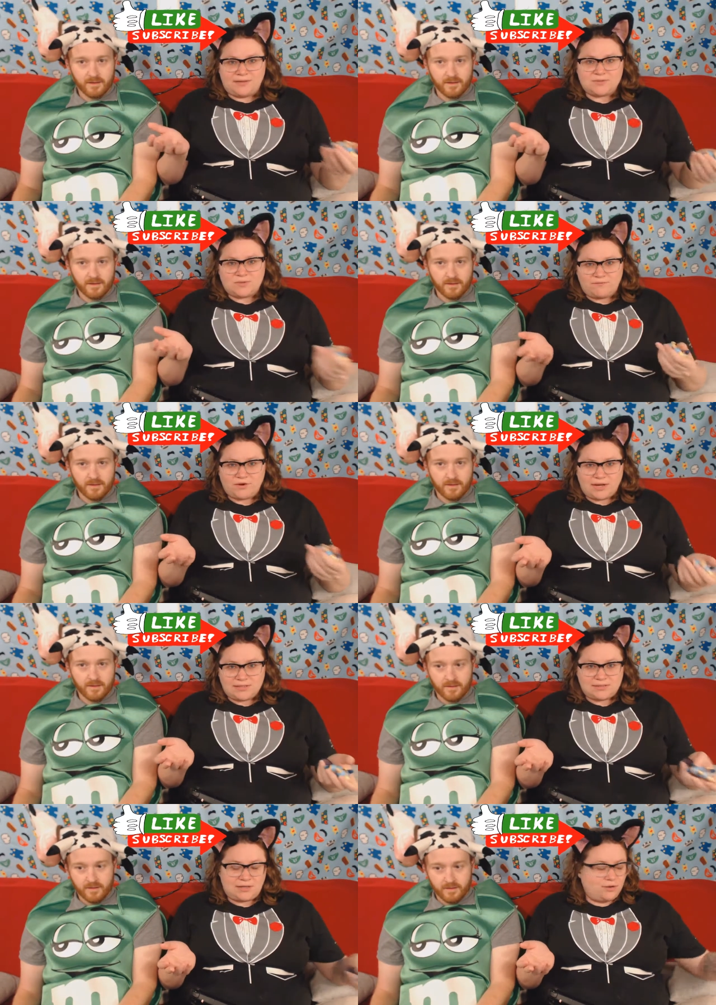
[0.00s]
Speaker 1: That's what I forgot
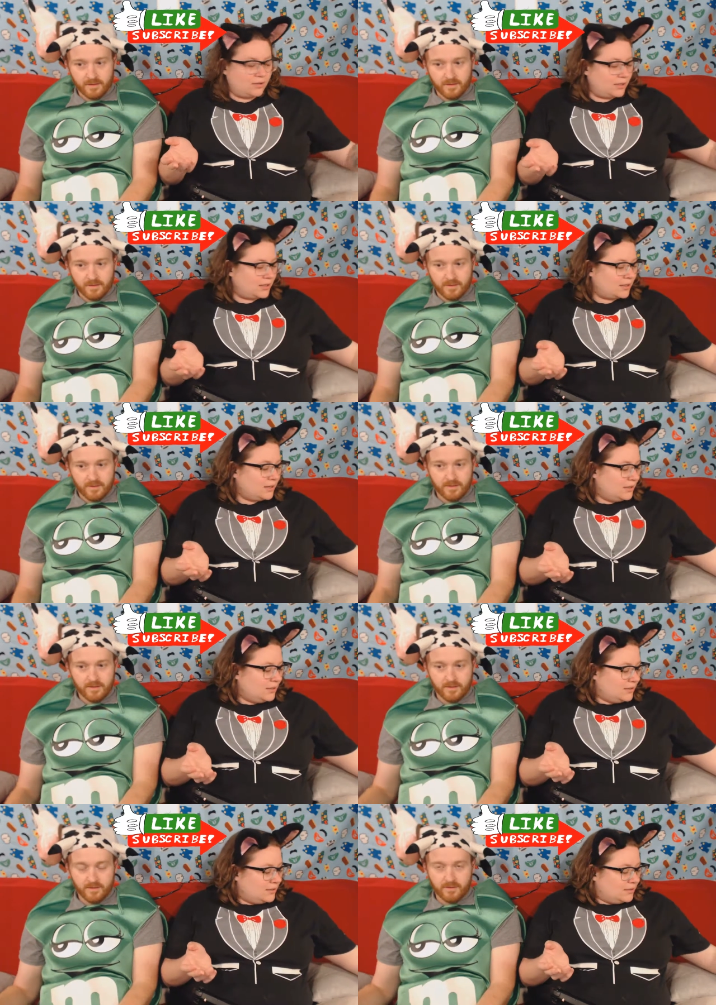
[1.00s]
to say earlier.
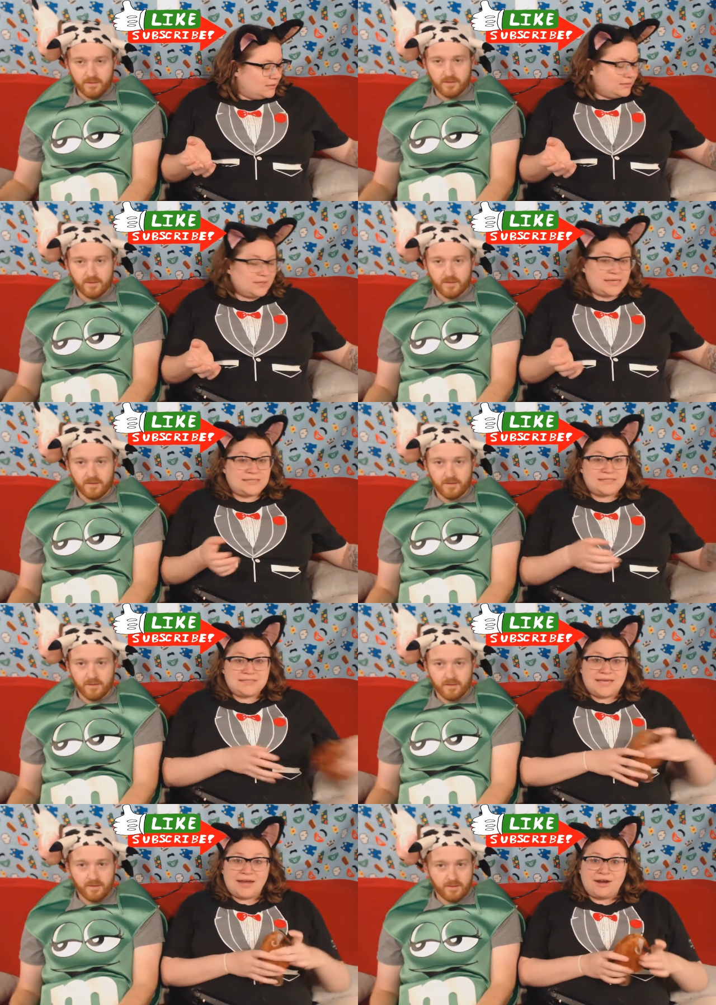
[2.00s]
This
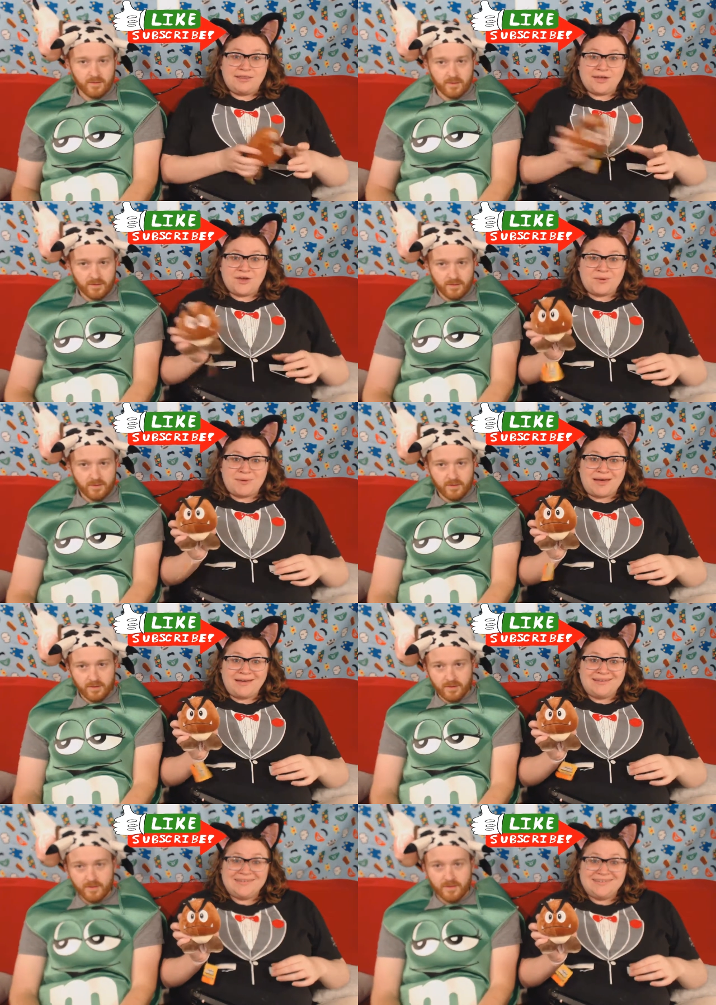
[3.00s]
is Gary the Goomba.
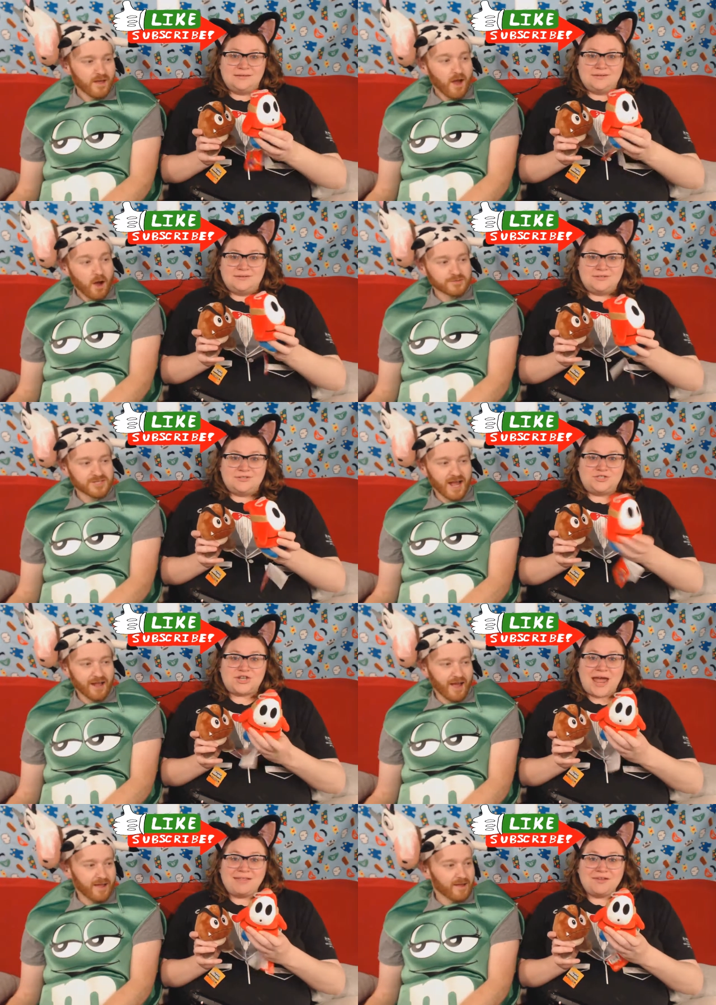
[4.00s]
Oh, Shy
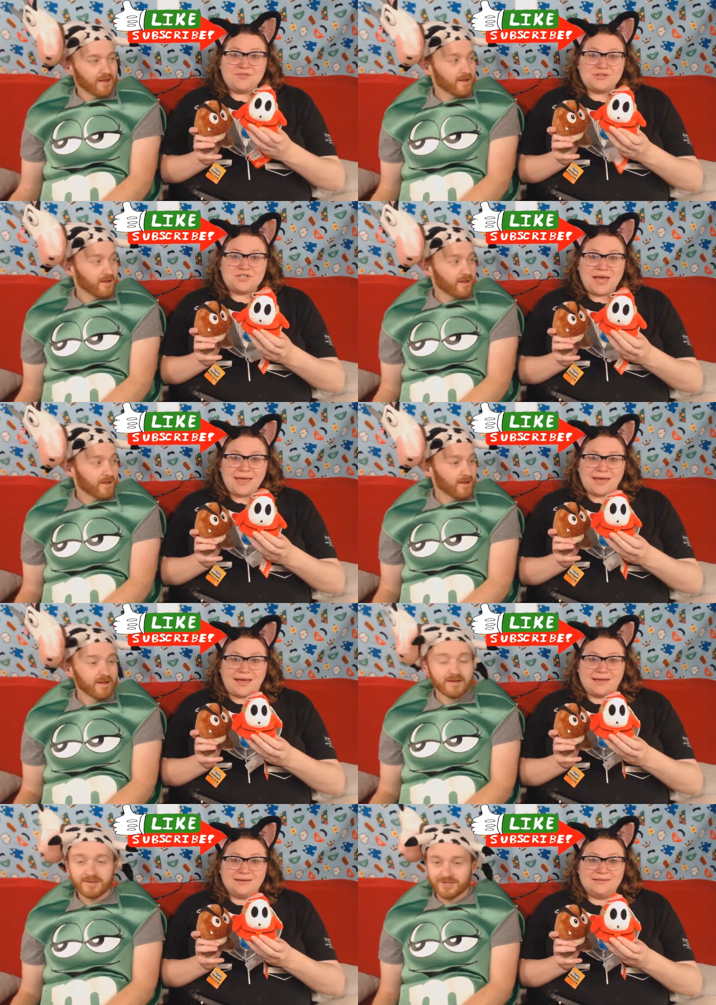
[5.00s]
Guy. Shiloh the Shy
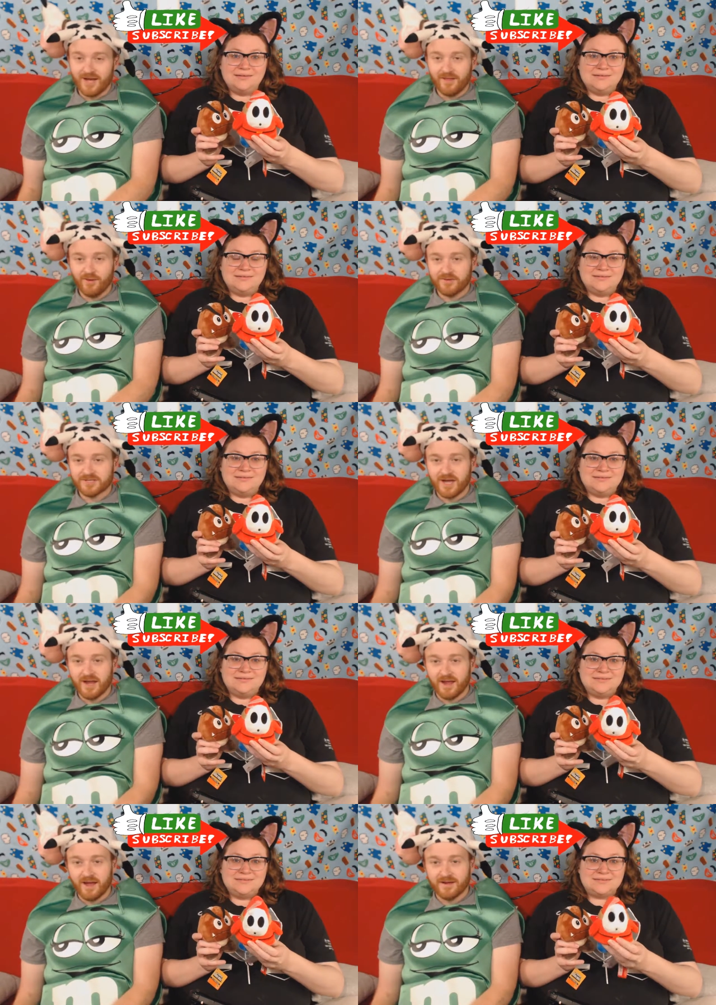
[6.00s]
Guy.
Speaker 2: Shiloh the
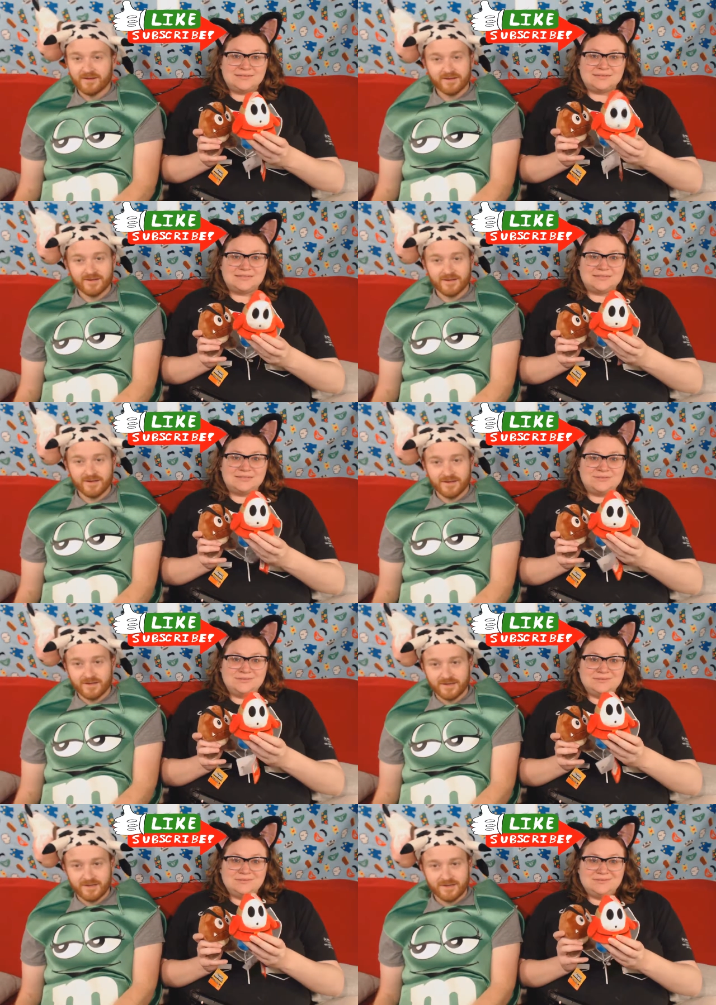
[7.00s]
Shy Guy.
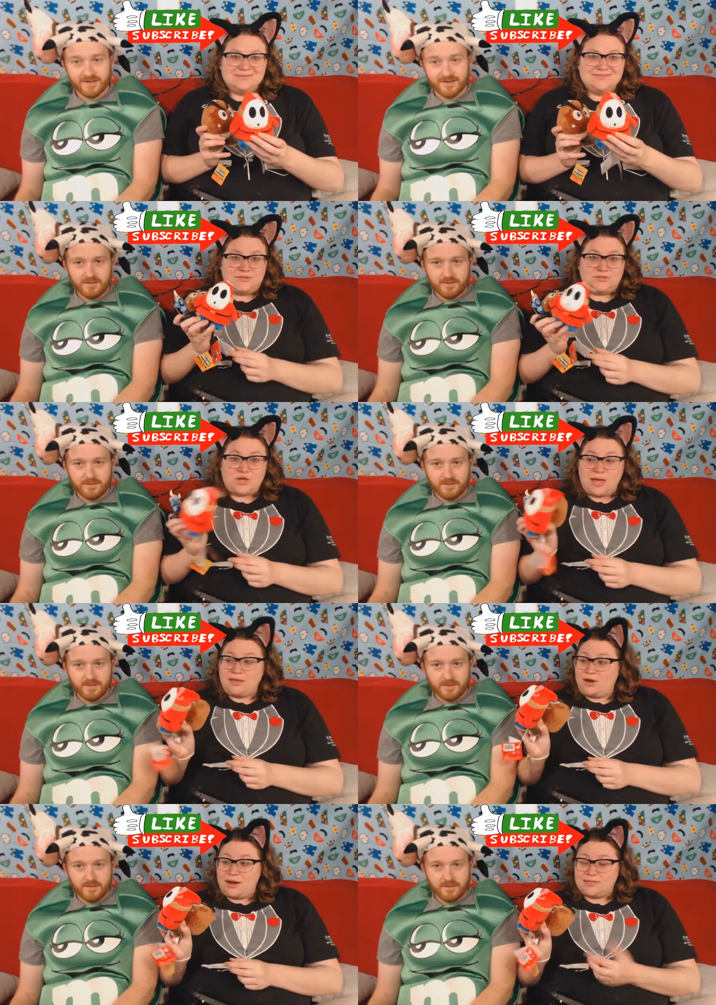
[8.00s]
Speaker 1: The
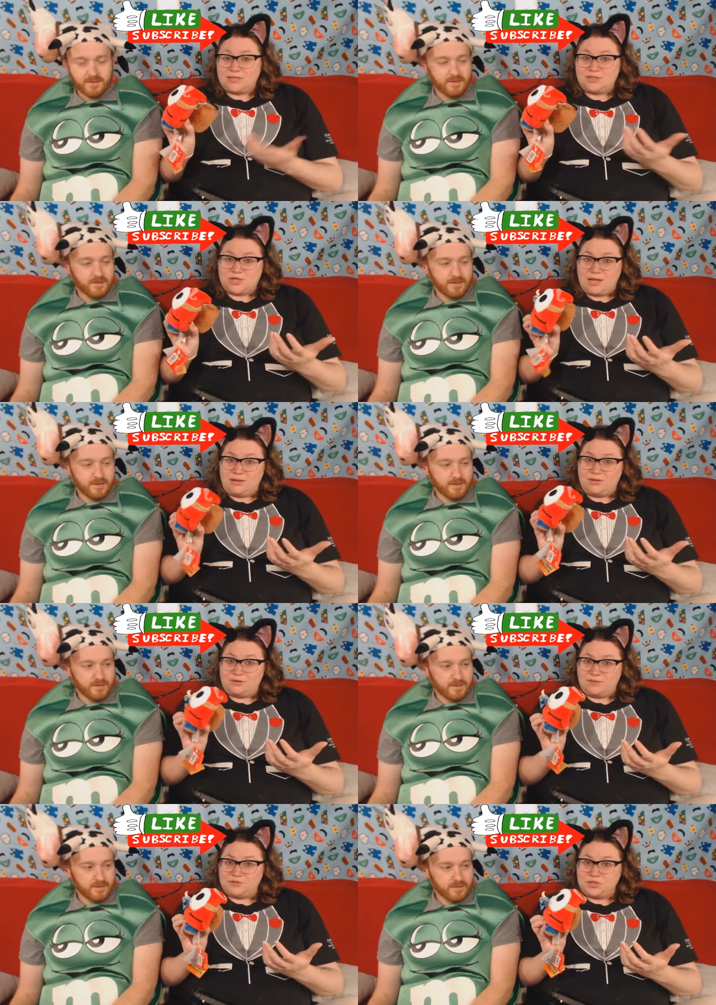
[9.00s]
You're not gonna talk to Shiloh. You
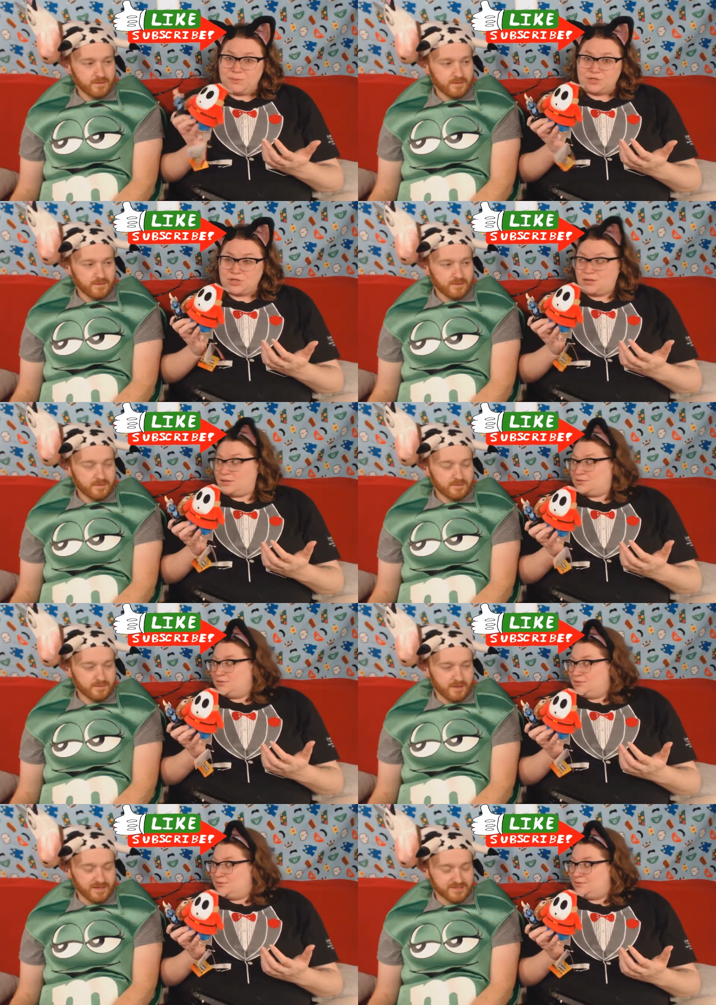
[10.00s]
don't give a shit about Shiloh.
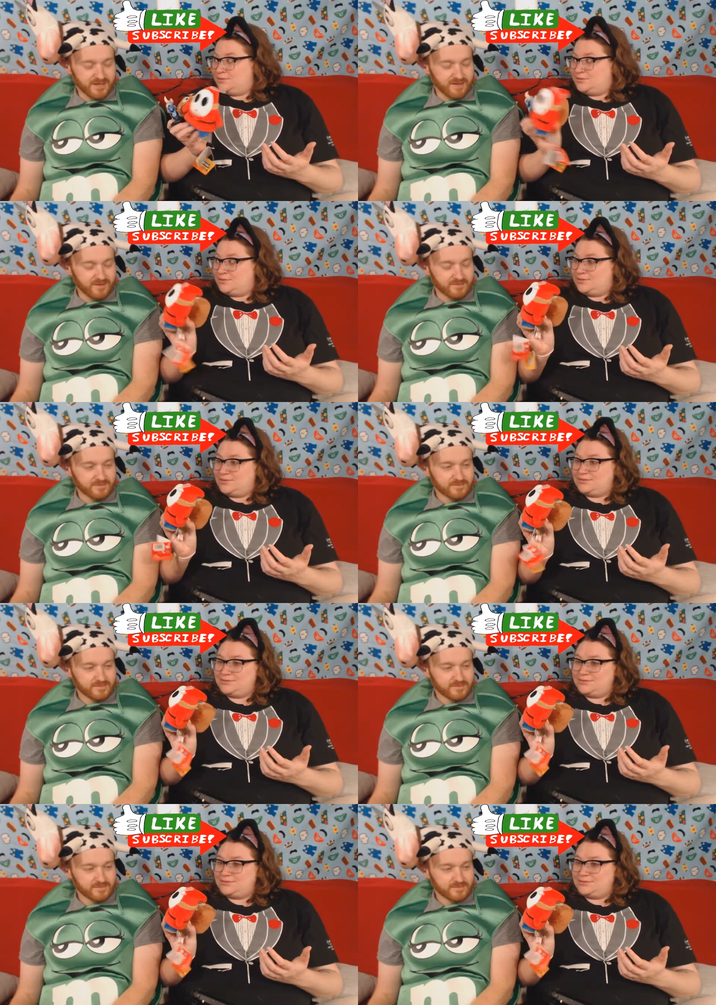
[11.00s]
Speaker 2: Hi, Shiloh.